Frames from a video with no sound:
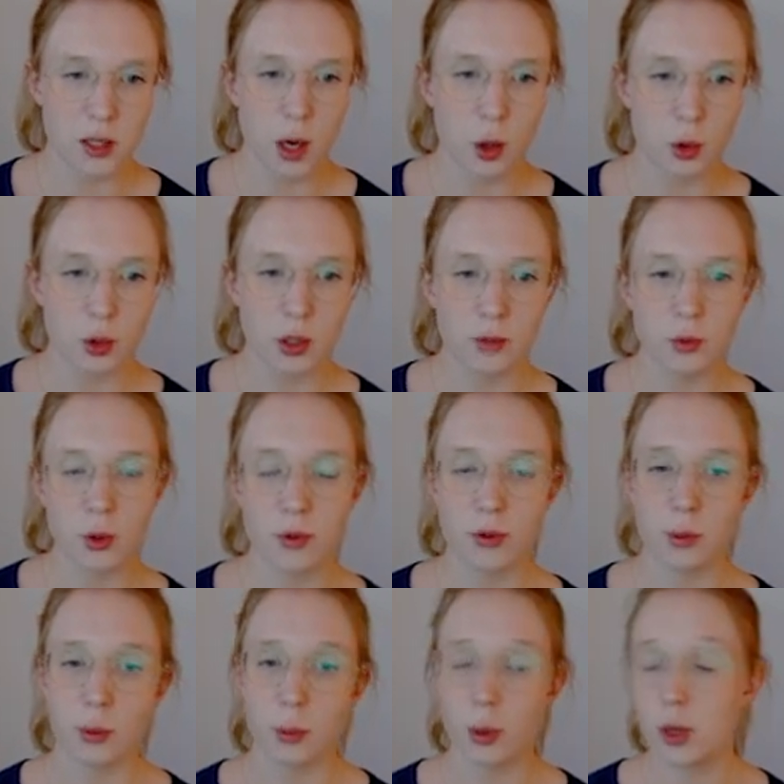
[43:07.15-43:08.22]
how to involve them
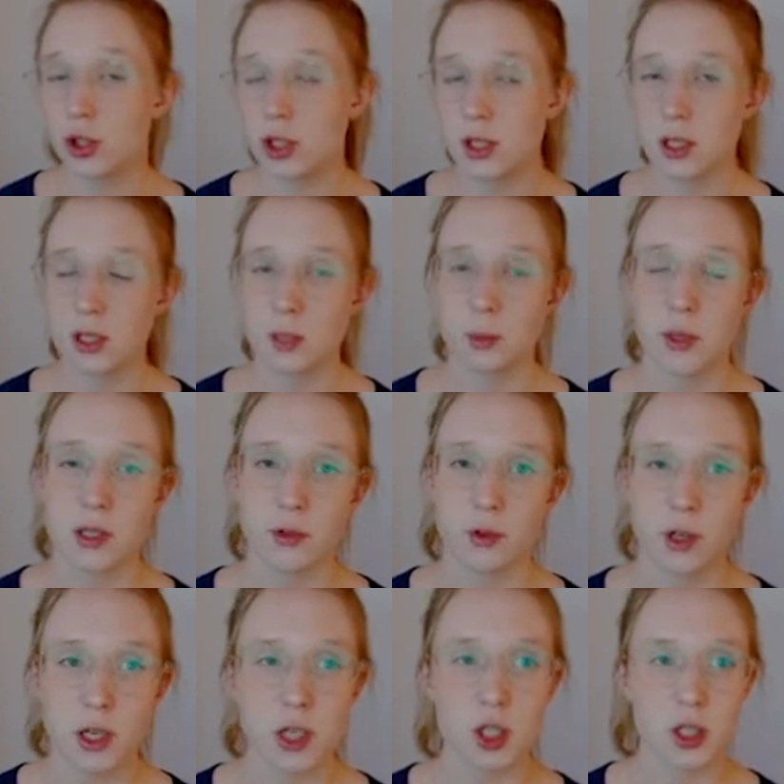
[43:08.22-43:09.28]
in purchasing
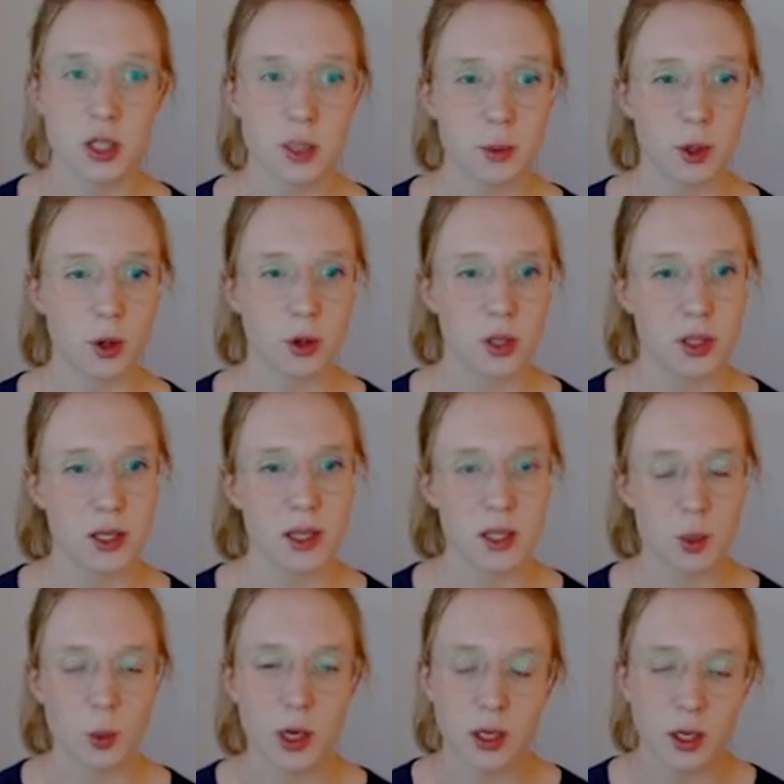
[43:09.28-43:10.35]
specifications, because that's
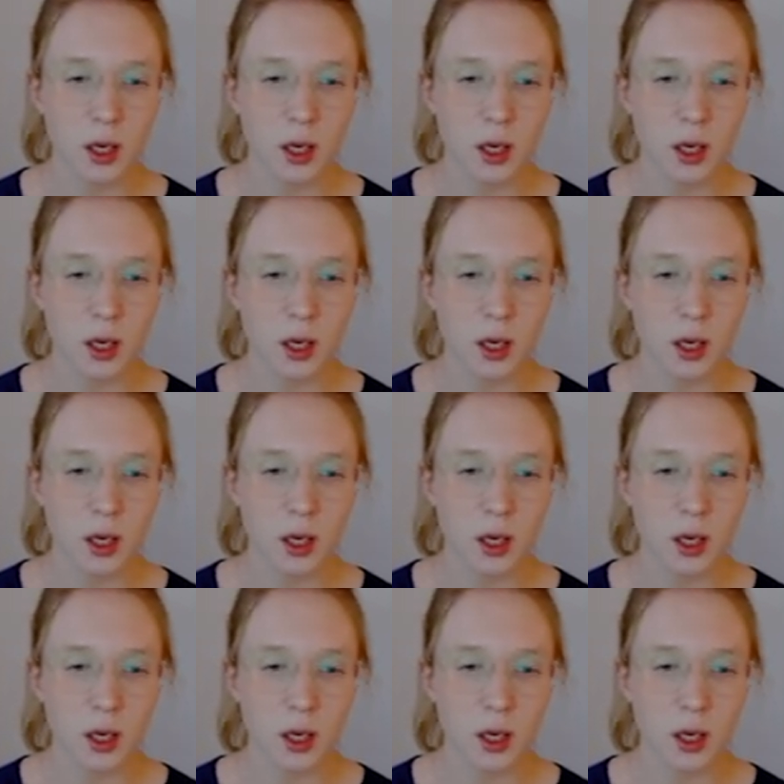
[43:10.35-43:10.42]
one